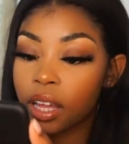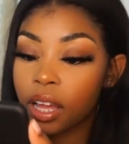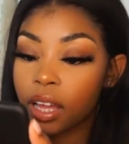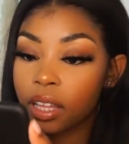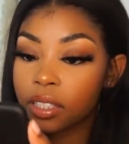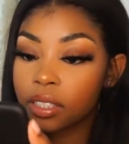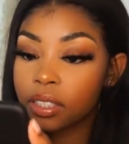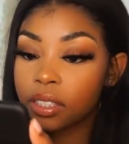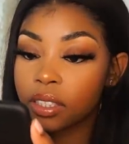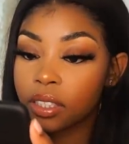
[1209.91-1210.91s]
And
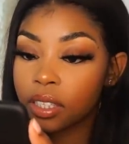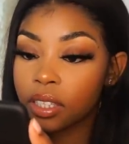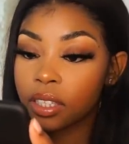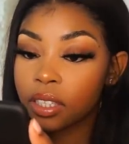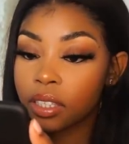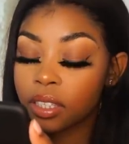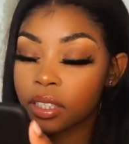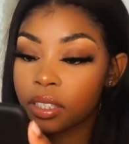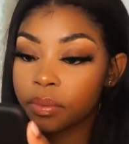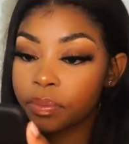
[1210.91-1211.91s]

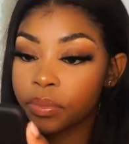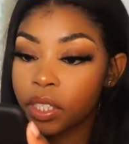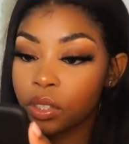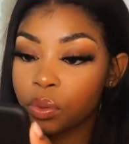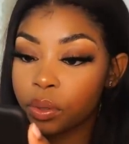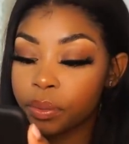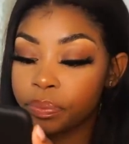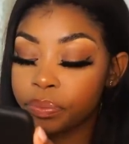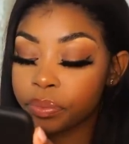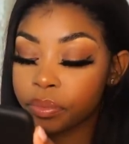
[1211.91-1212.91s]
this one.